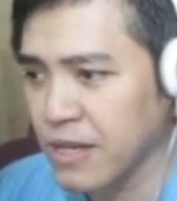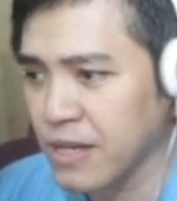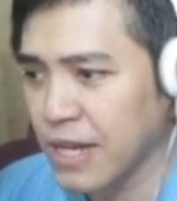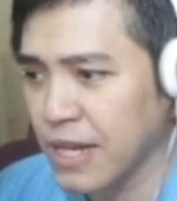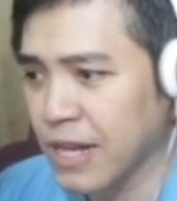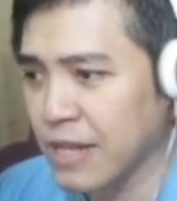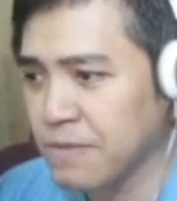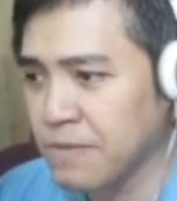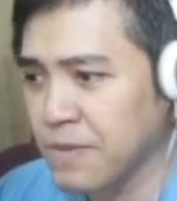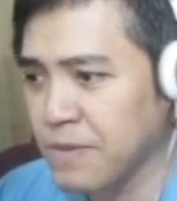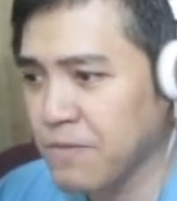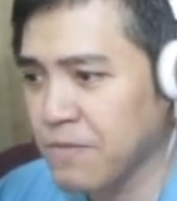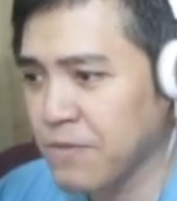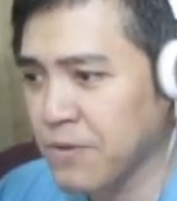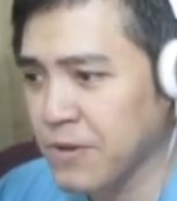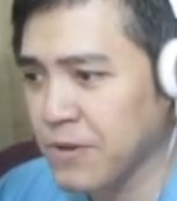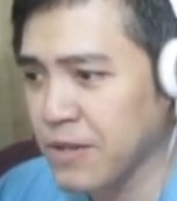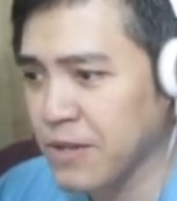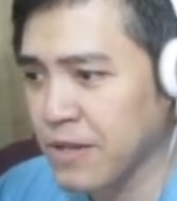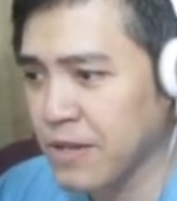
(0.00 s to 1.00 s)
It has been
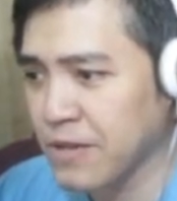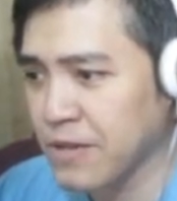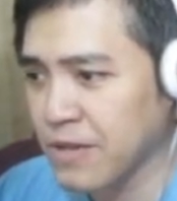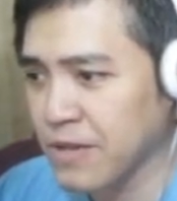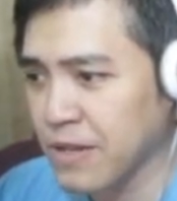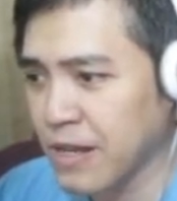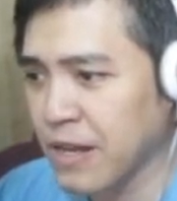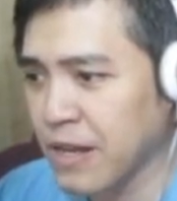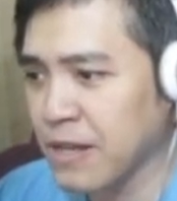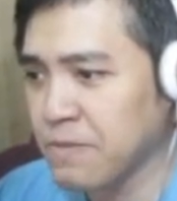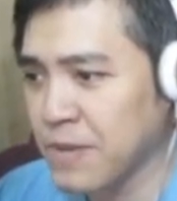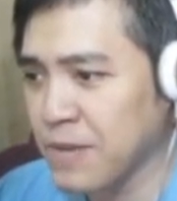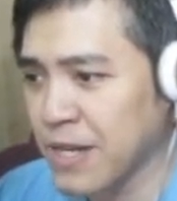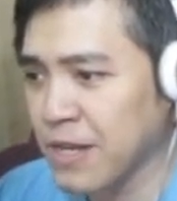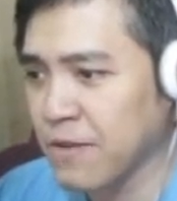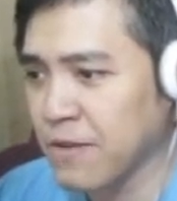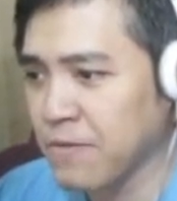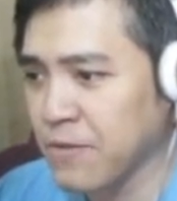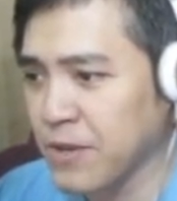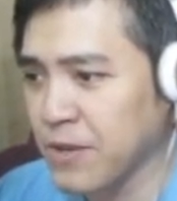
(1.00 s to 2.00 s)

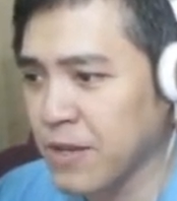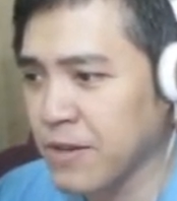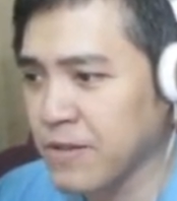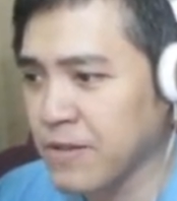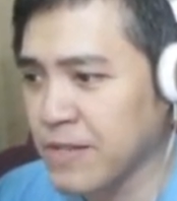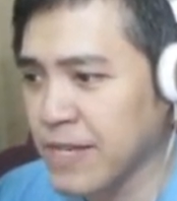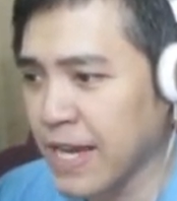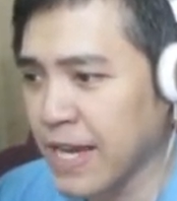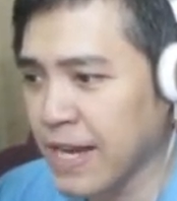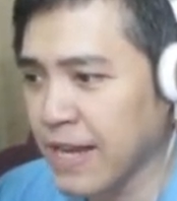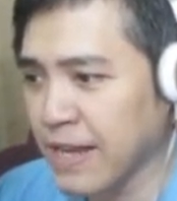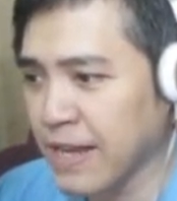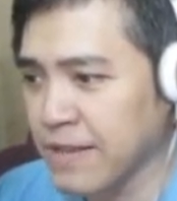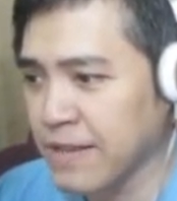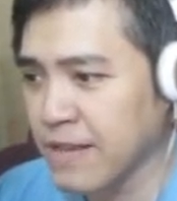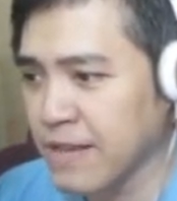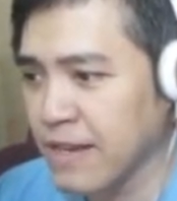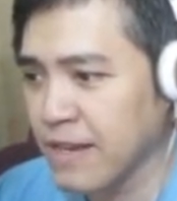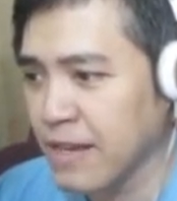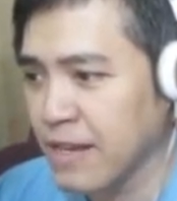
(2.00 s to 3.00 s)
here for years,
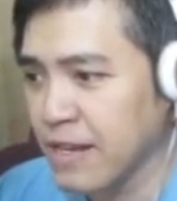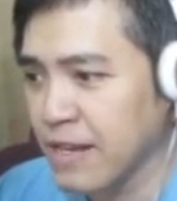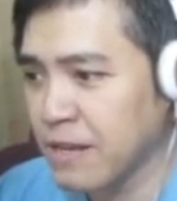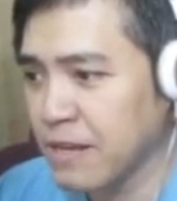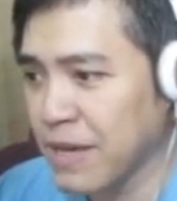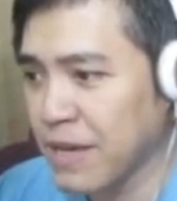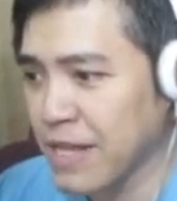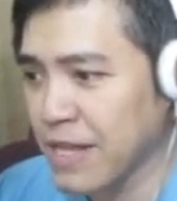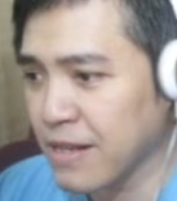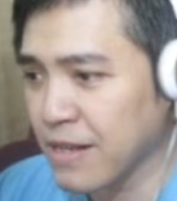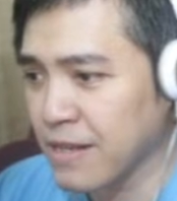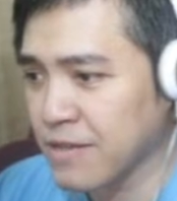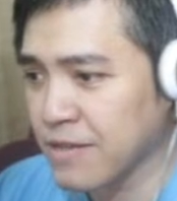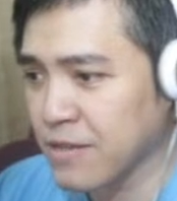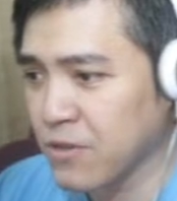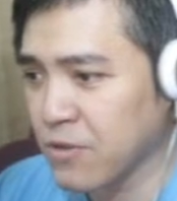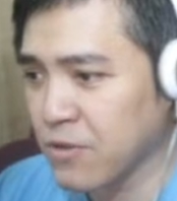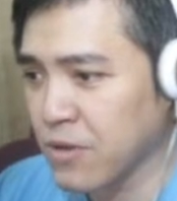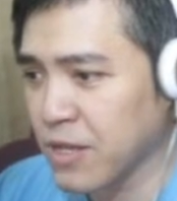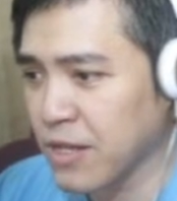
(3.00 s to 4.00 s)
decades. The metal is
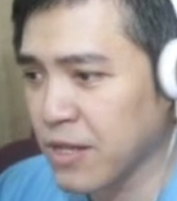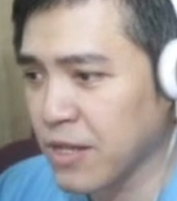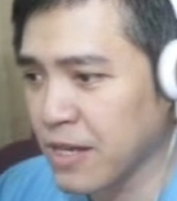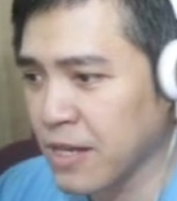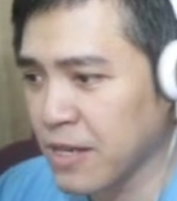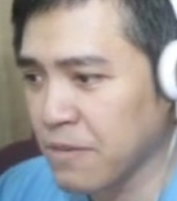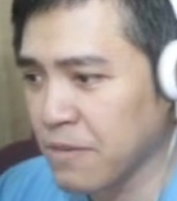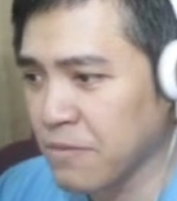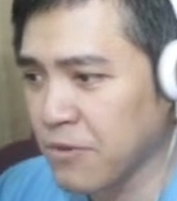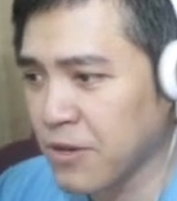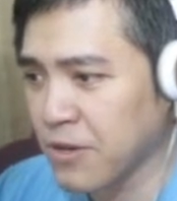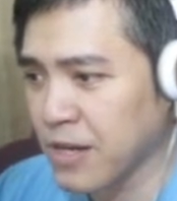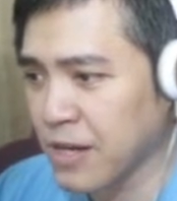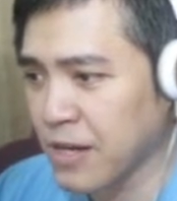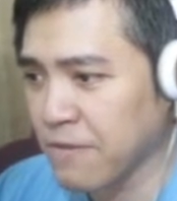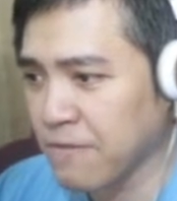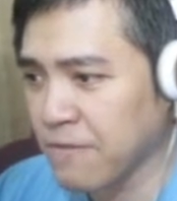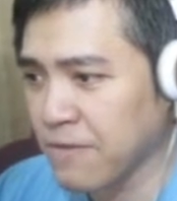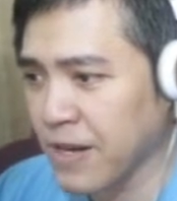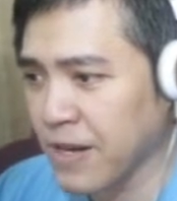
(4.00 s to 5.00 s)
corroded a little more than
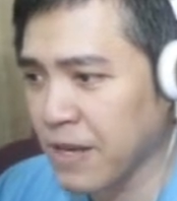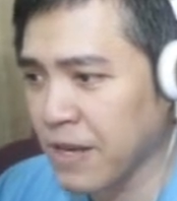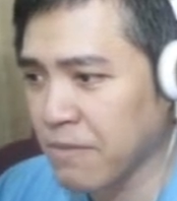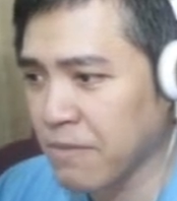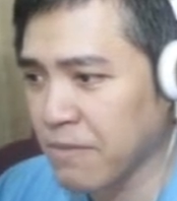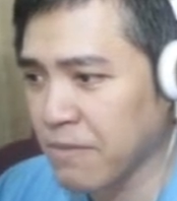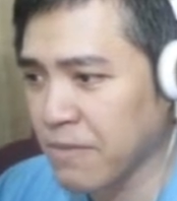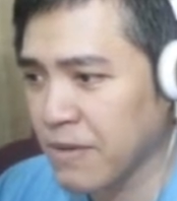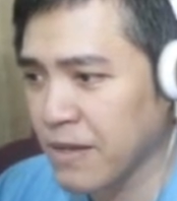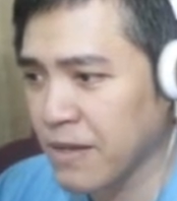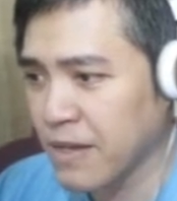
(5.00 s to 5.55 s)
a frame.